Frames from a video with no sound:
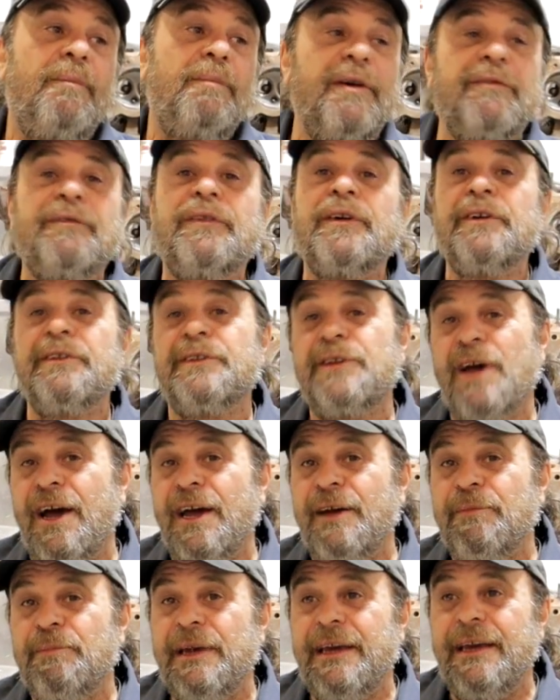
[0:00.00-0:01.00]
But for the
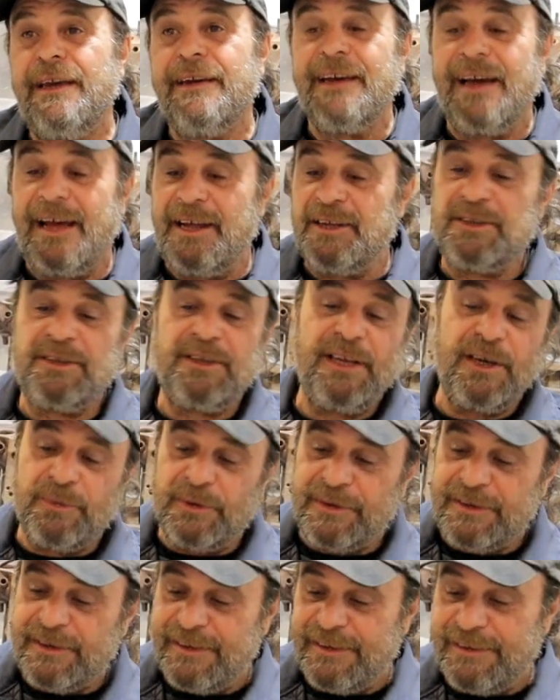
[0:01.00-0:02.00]
time being, I'll stick
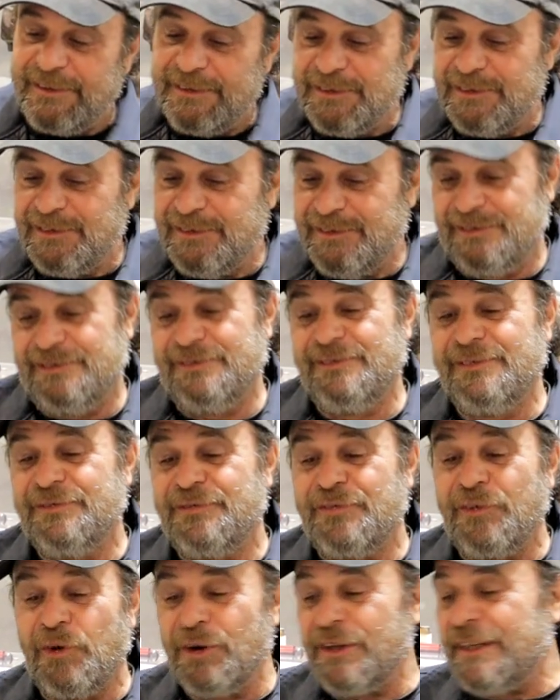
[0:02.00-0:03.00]
with the
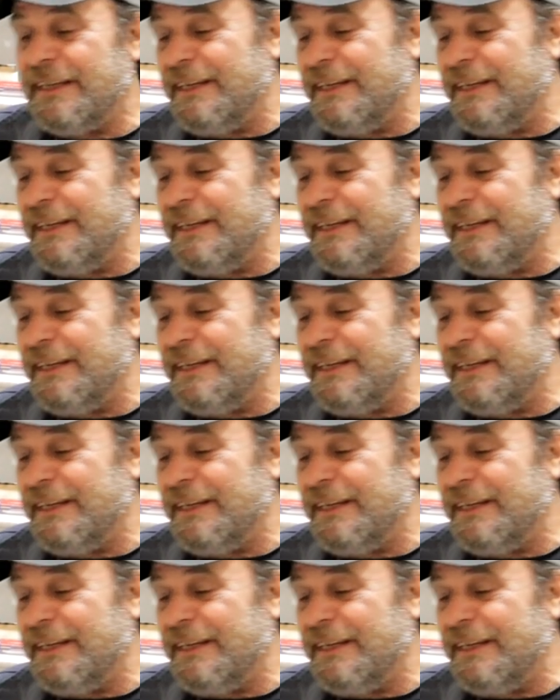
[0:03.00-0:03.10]
4